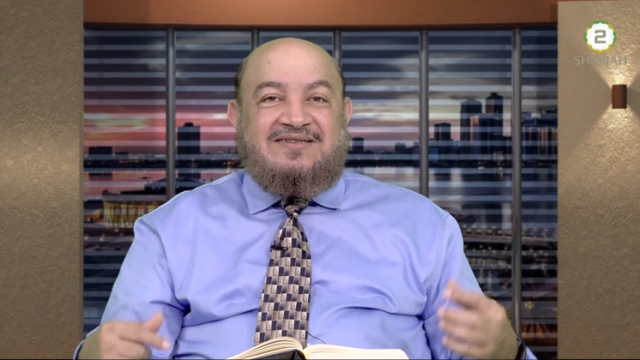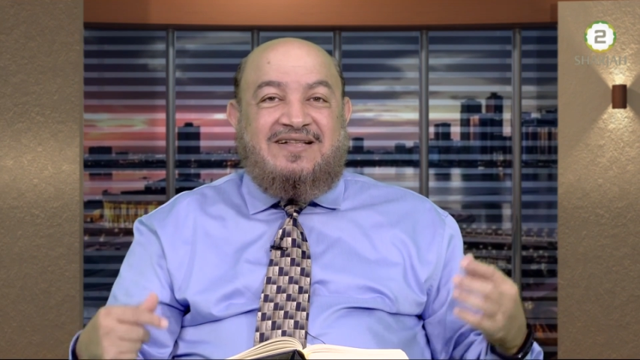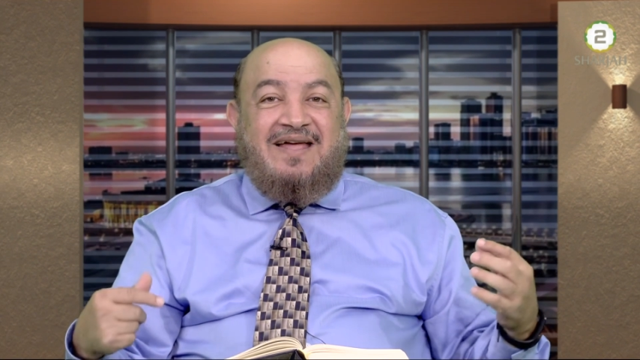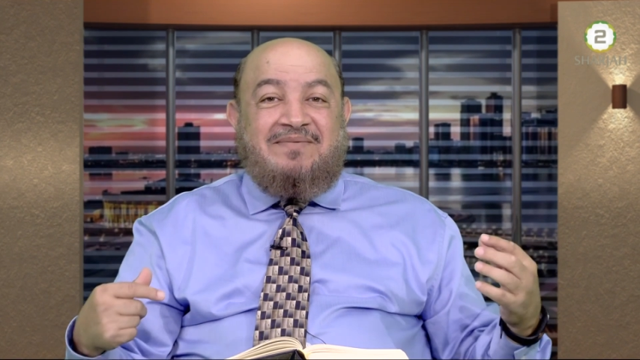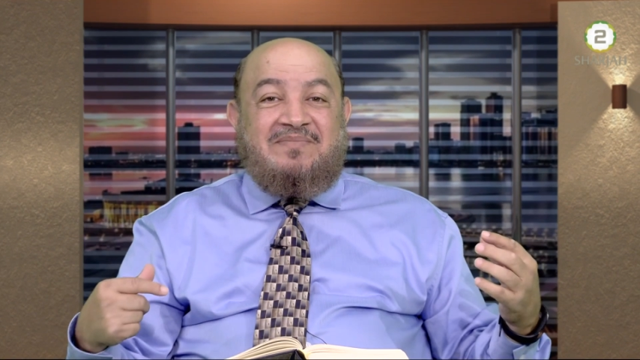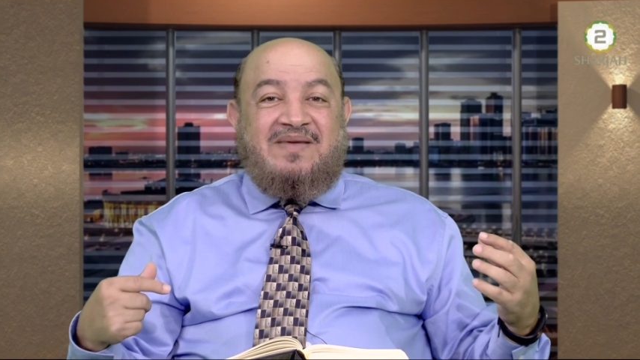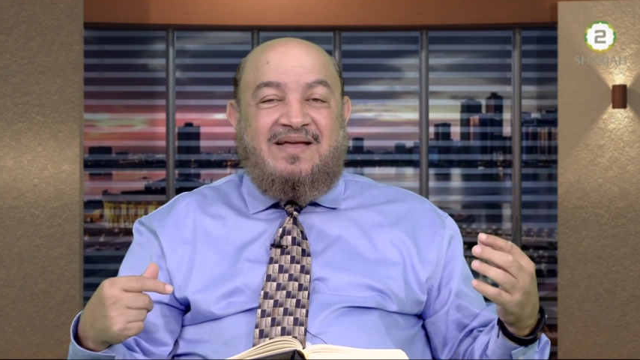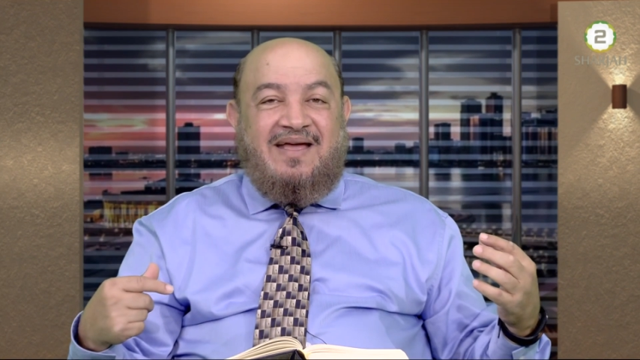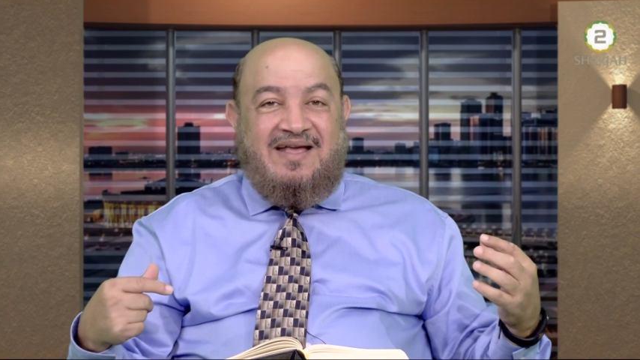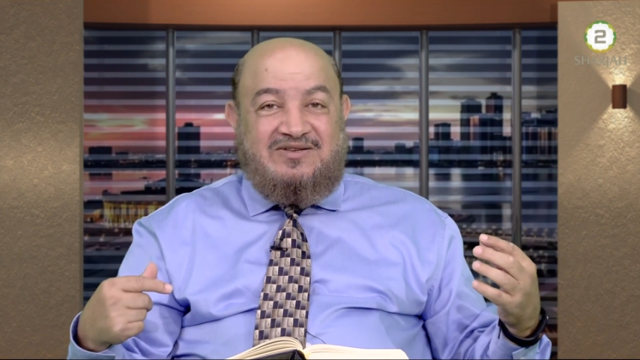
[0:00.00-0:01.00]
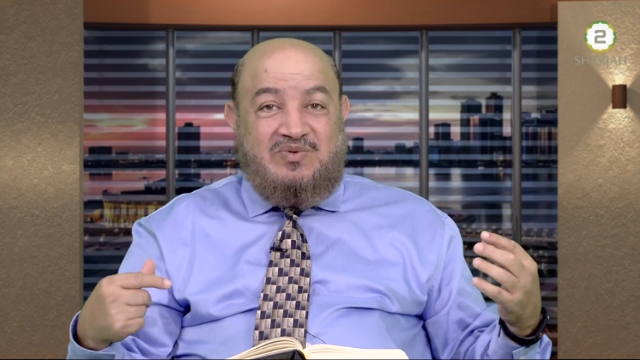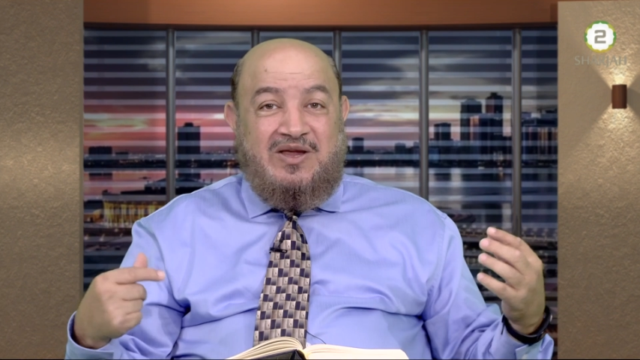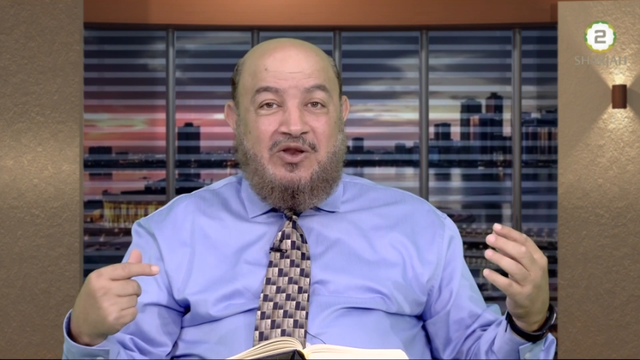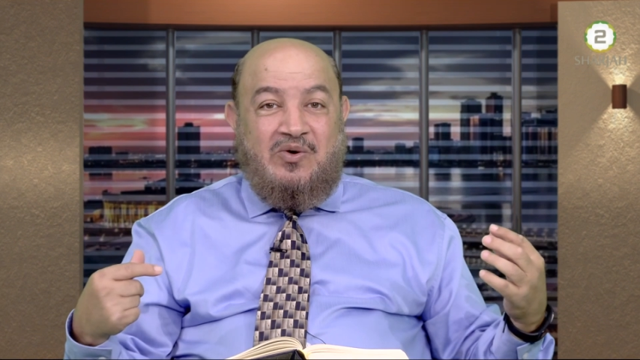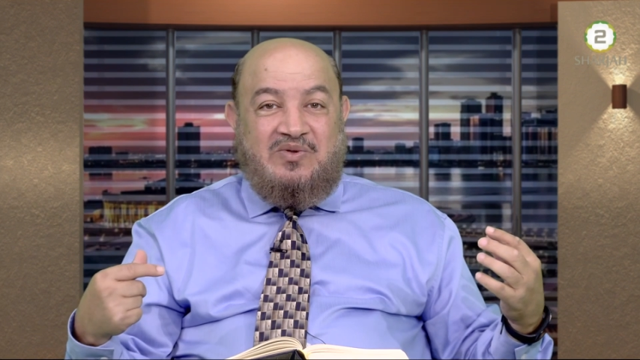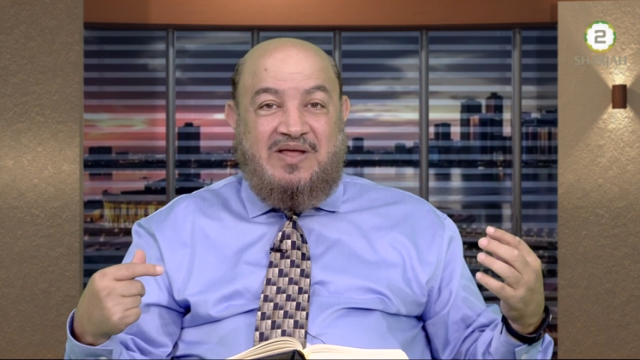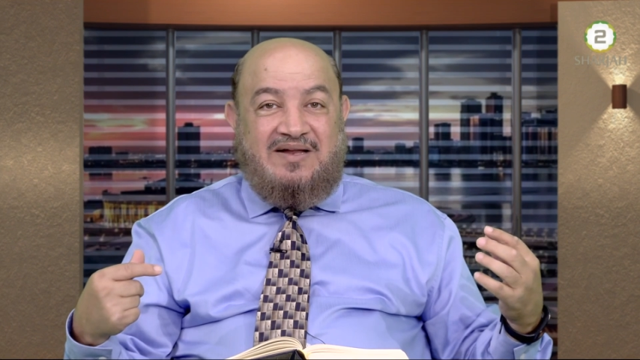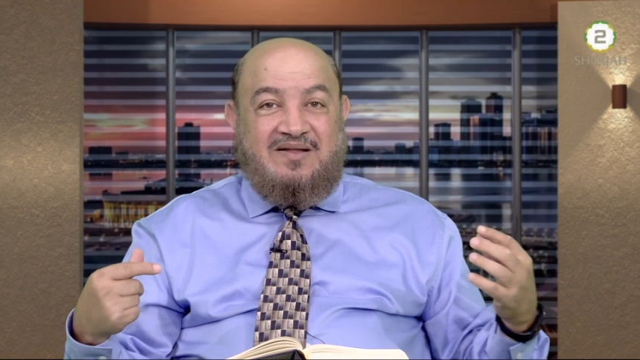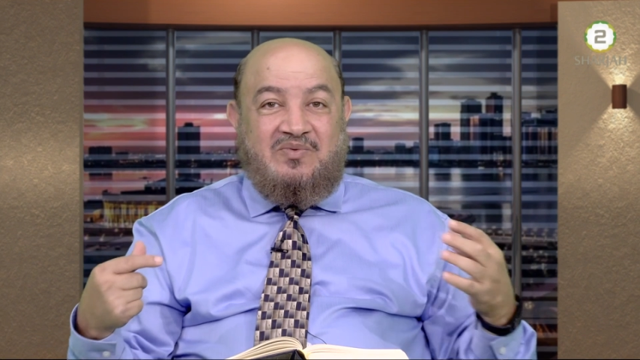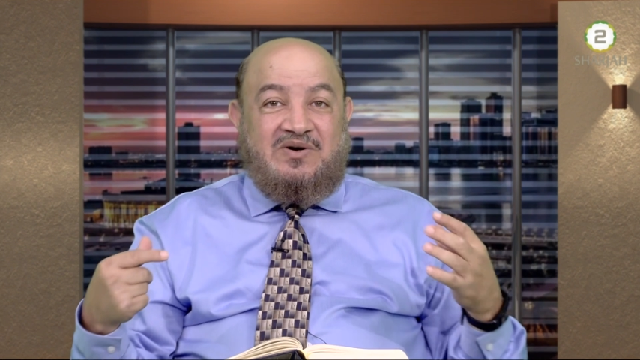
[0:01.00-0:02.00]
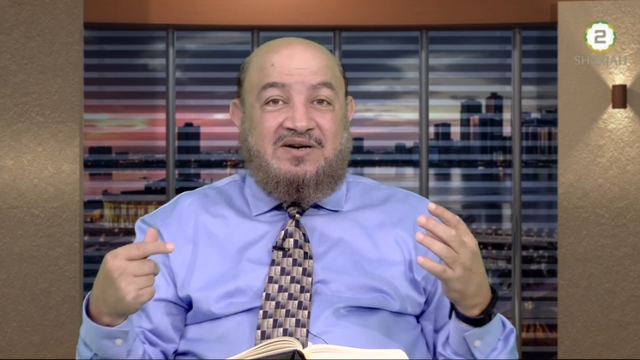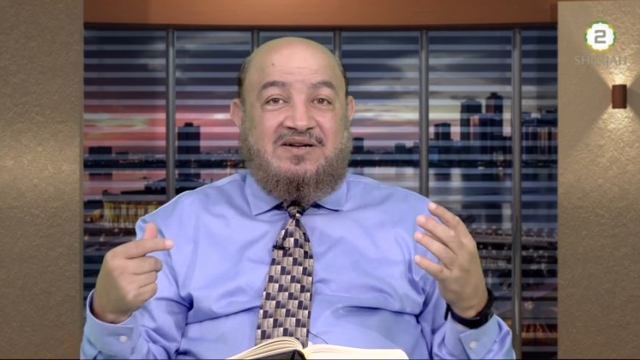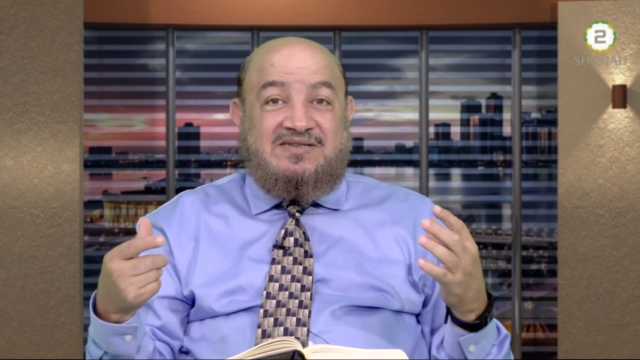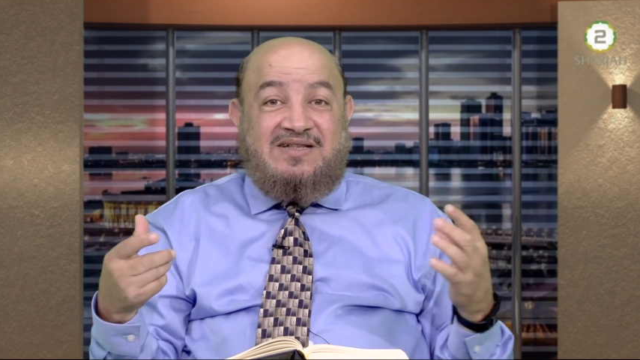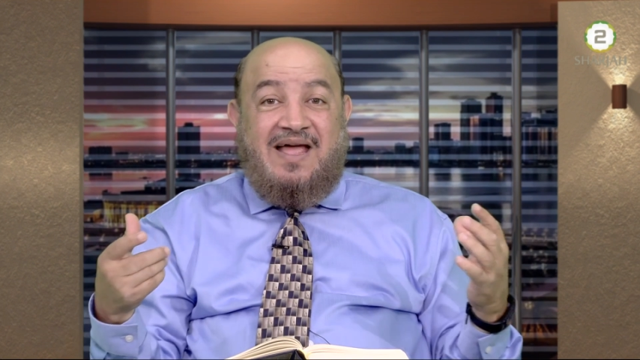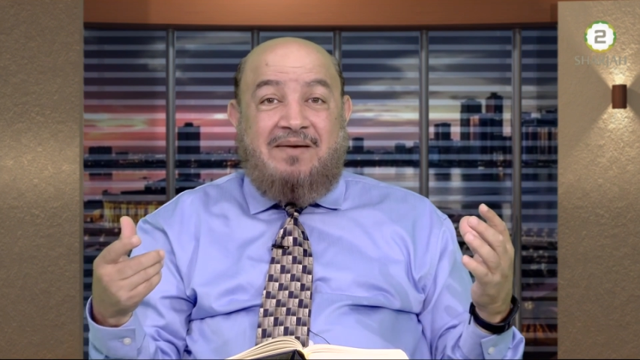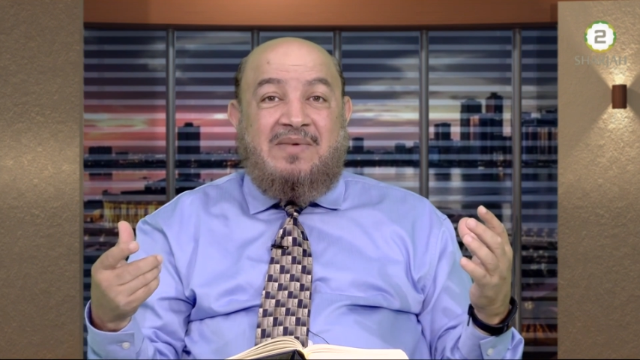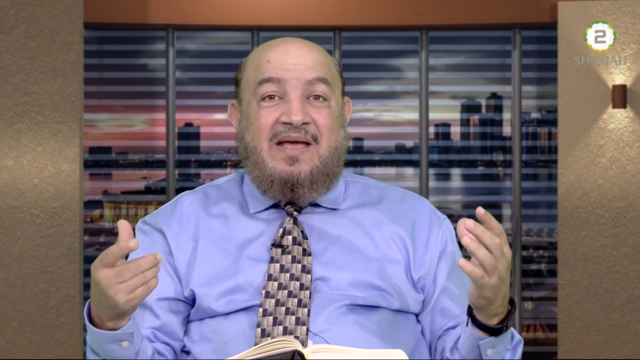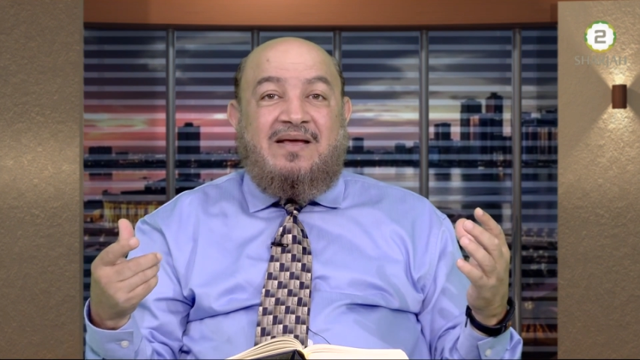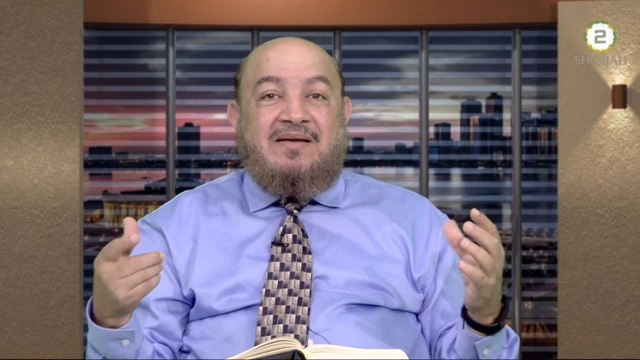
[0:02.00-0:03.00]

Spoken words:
Islam, as we know that the word Islam